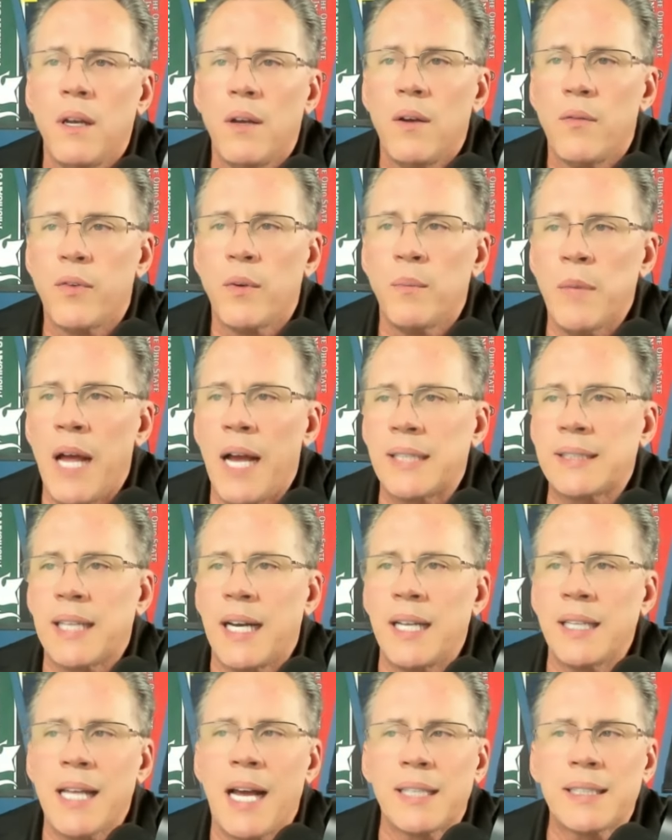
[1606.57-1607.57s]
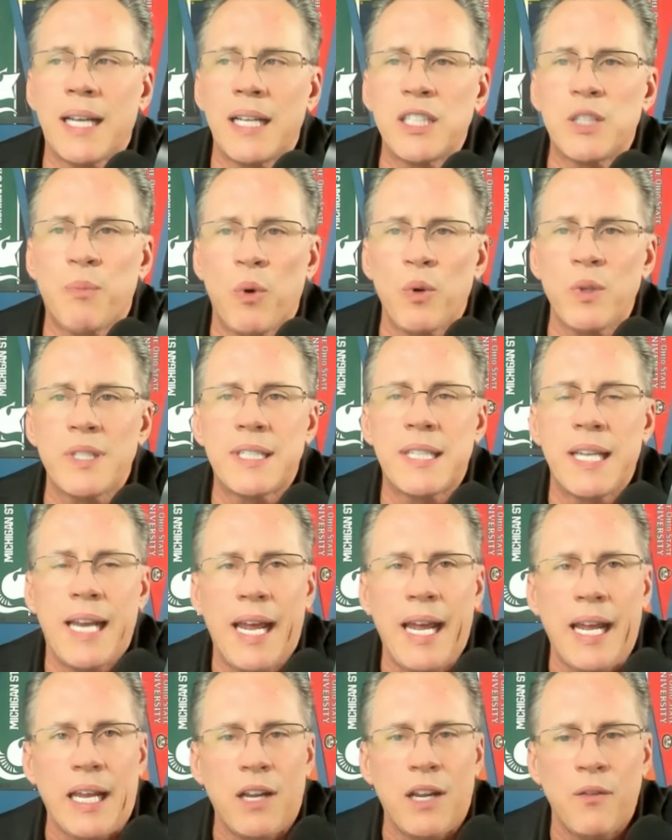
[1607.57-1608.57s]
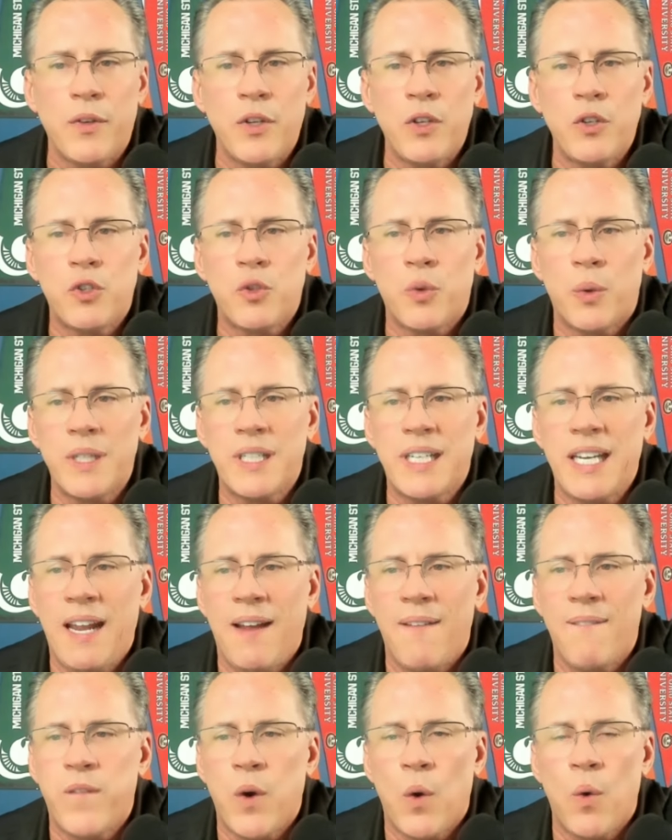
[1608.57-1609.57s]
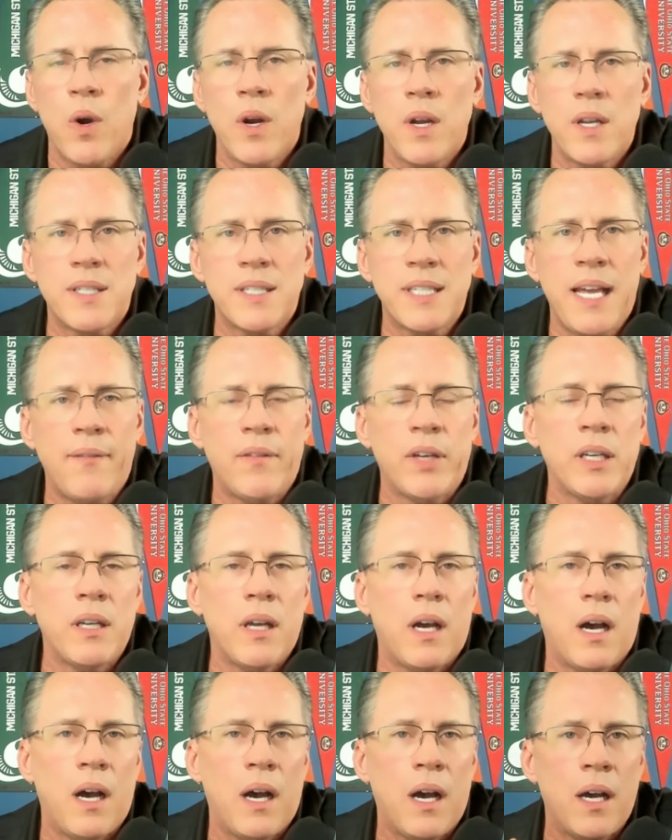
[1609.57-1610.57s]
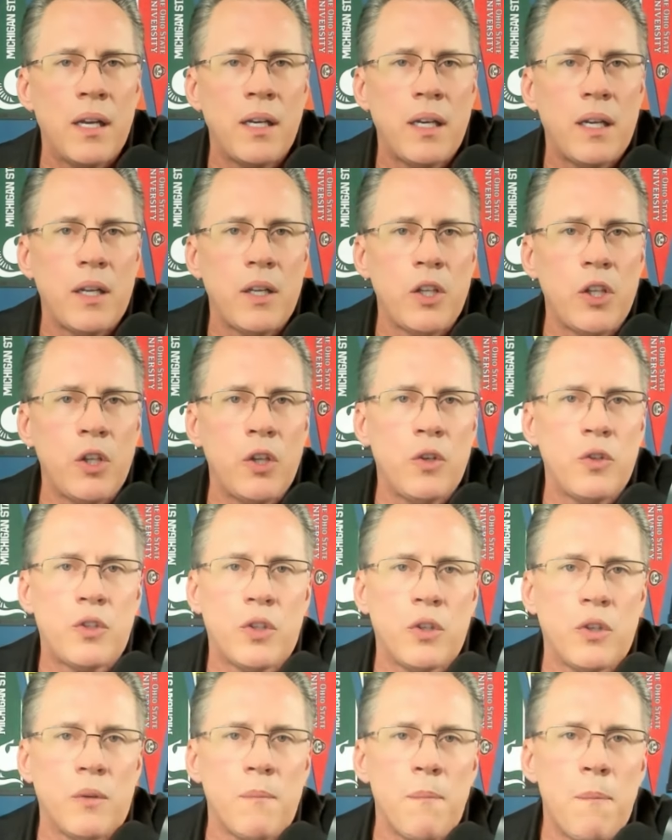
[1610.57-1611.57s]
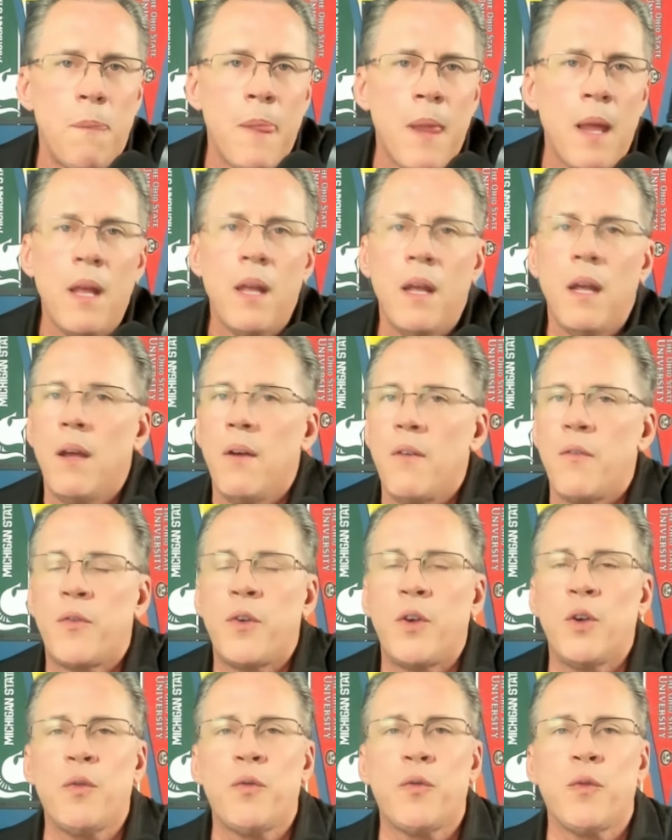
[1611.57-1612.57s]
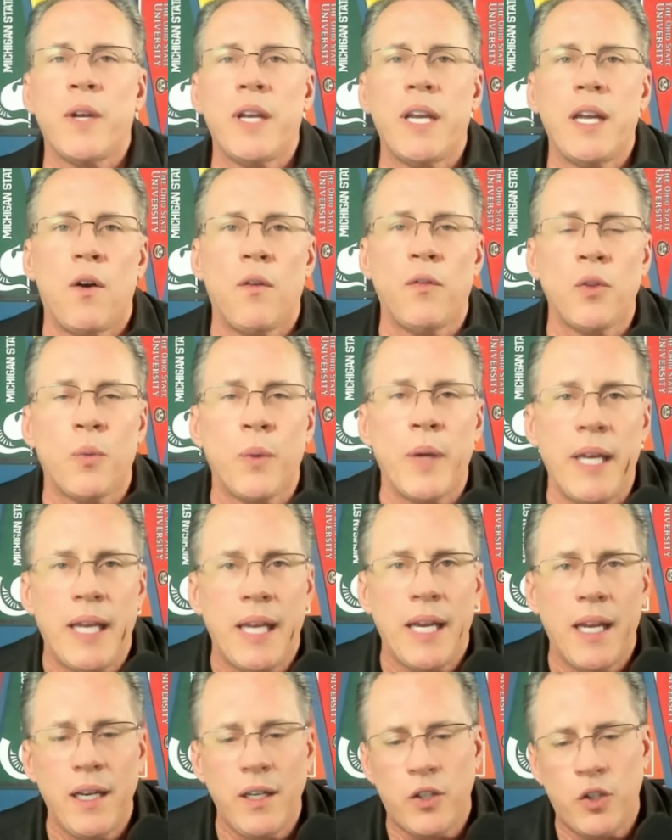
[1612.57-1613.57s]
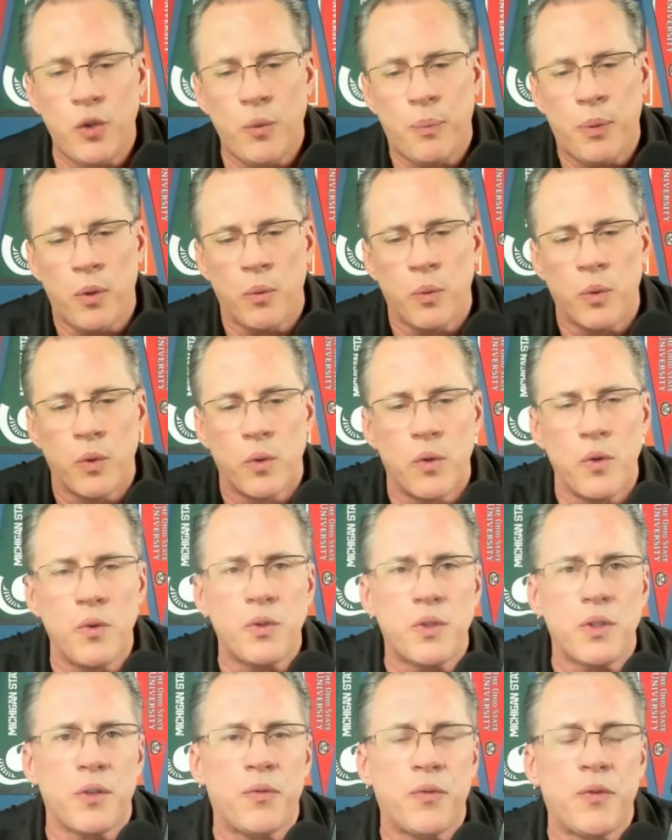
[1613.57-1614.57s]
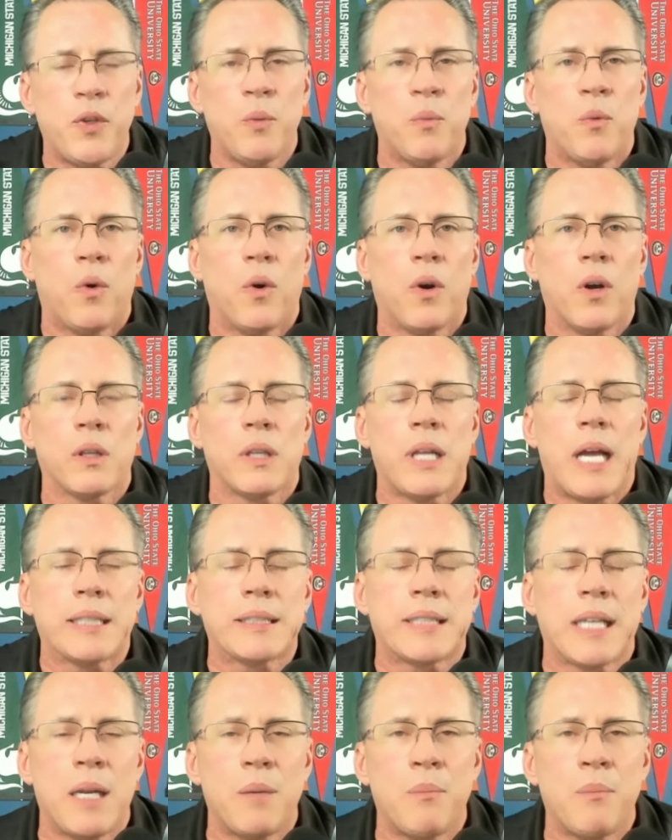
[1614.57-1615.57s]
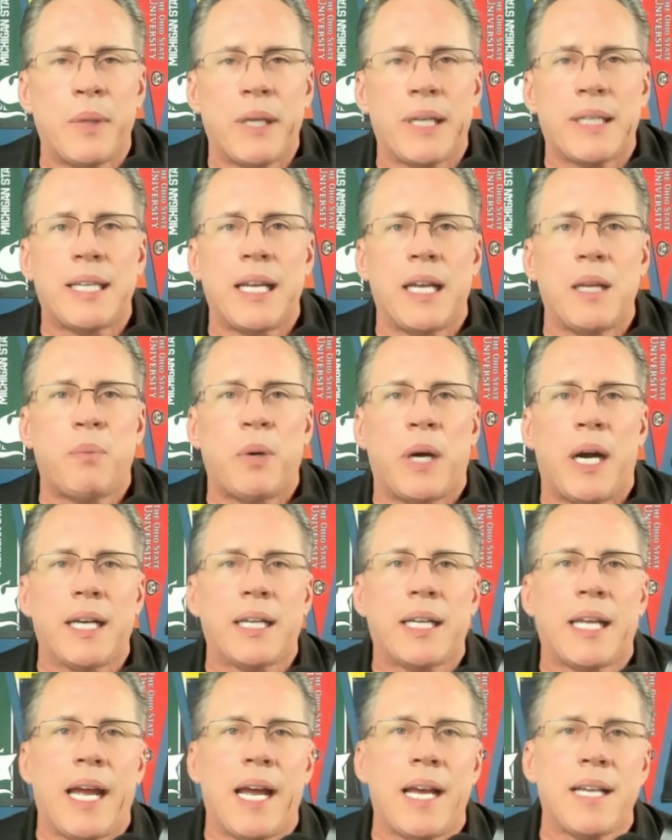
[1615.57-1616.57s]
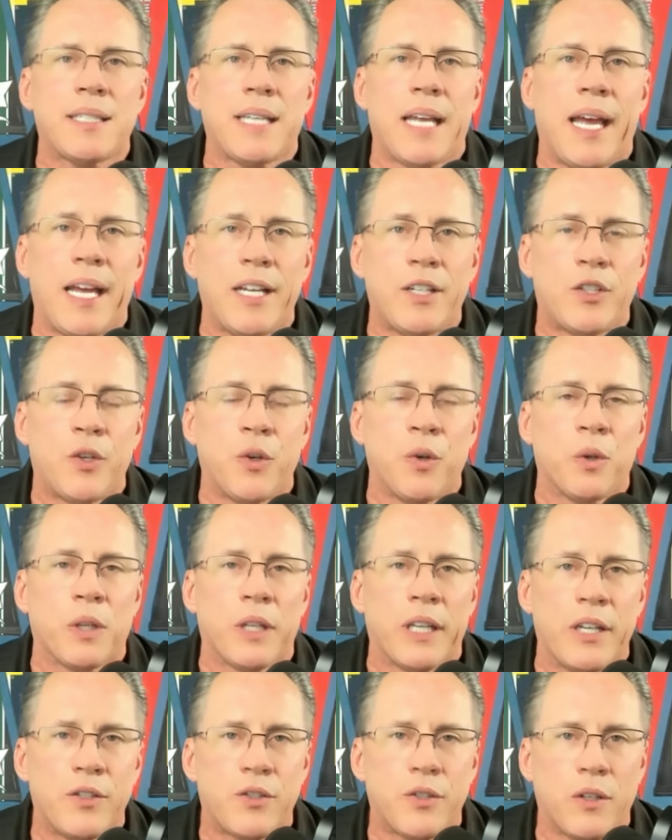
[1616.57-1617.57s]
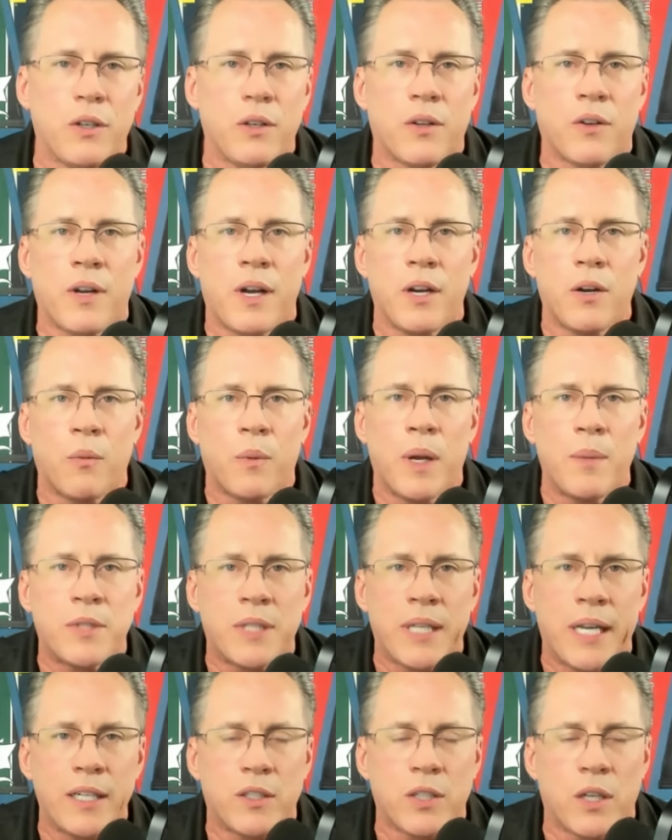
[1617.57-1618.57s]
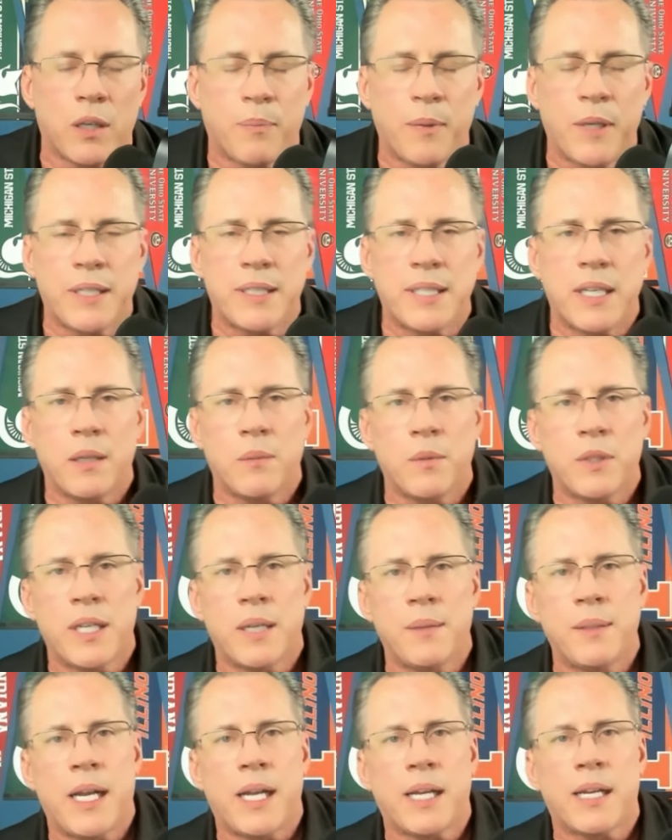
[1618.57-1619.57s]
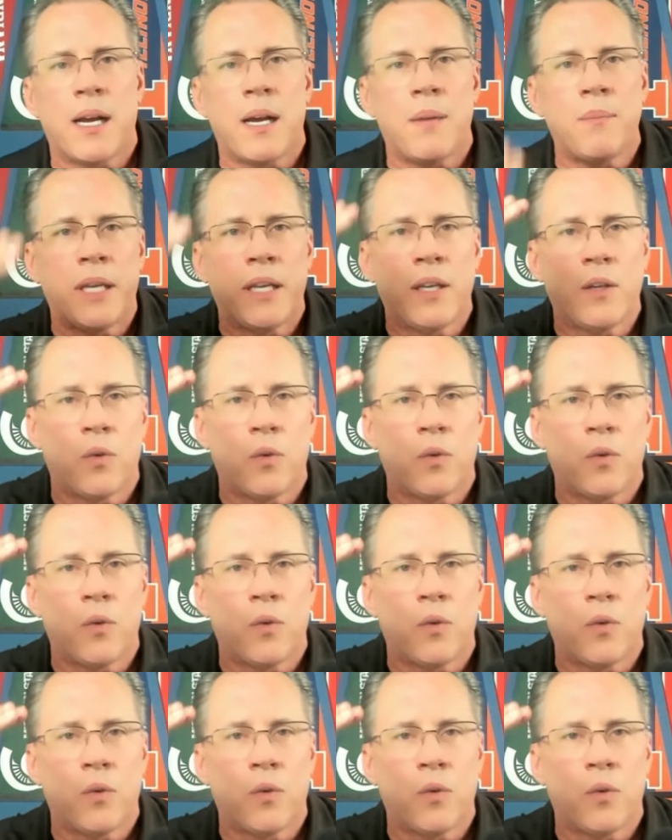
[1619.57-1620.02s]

from Locked On, Lockdown Sports Today, here for you 24 7 on YouTube. Feel free over the weekend to peruse a few more Locked On Big Ten podcasts at your leisure. They're on our website, talkbig10 number 10.com in